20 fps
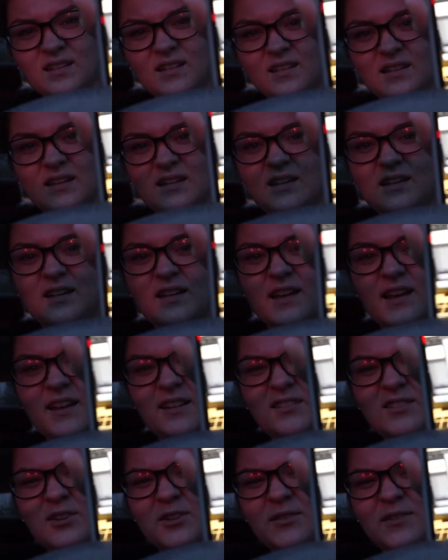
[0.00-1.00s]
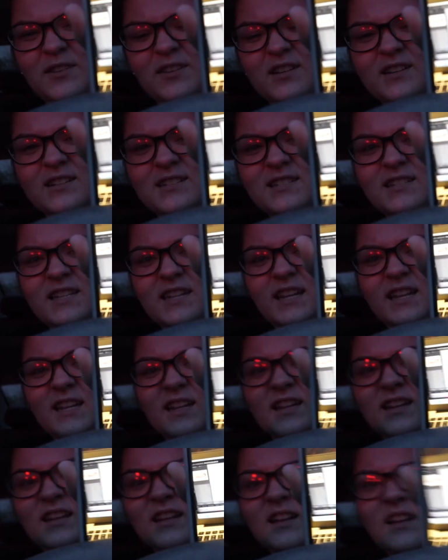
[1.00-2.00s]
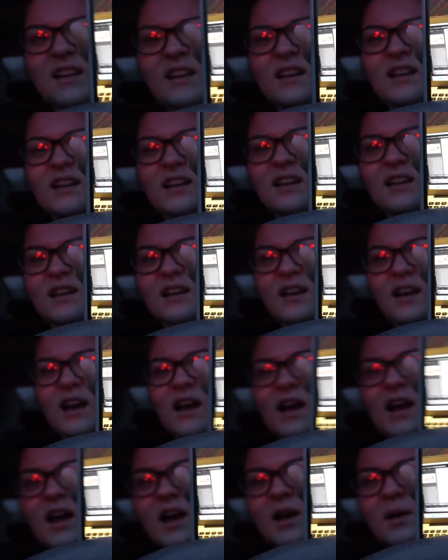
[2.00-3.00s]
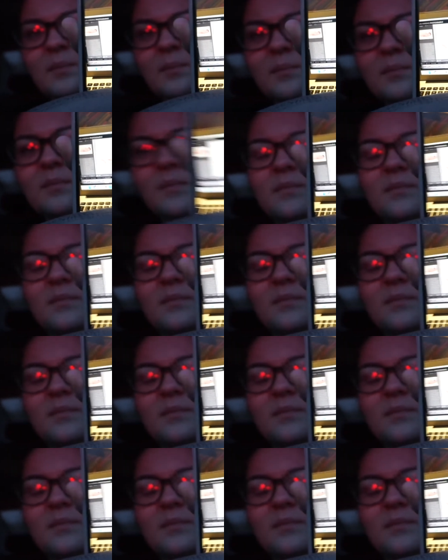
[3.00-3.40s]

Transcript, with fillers: uh I don't know if you can see, um